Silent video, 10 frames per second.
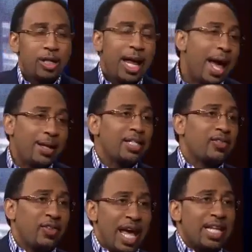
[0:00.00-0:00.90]
Now
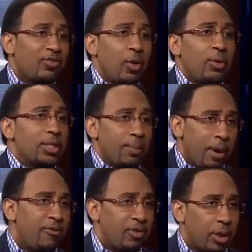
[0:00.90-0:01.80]
let's fast forward to
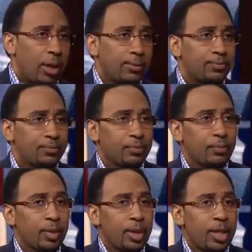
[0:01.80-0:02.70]
Buffalo.
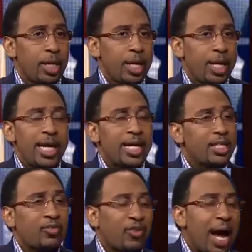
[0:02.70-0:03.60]
He
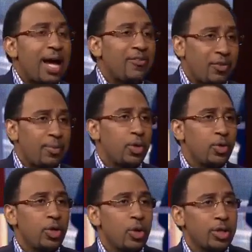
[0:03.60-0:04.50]
gets fired from the
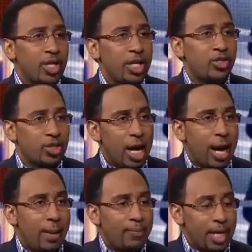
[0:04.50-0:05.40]
New York Jets
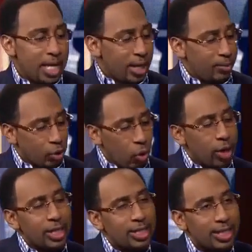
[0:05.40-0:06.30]
job. He comes
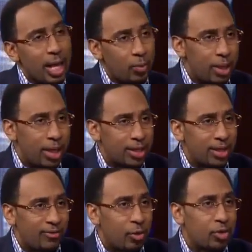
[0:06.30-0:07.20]
on the set with us
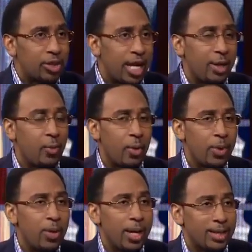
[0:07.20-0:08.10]
at First Take when
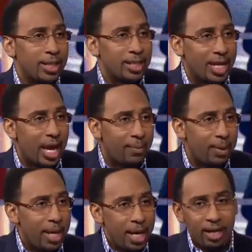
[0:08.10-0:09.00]
we went to his camp.
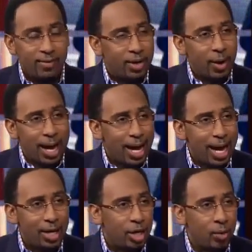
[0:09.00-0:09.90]
And even though I
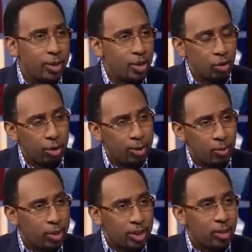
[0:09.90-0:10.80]
had no
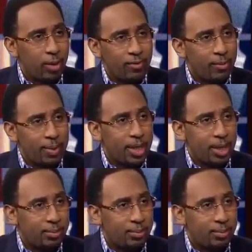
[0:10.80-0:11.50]
enjoyment whatsoever being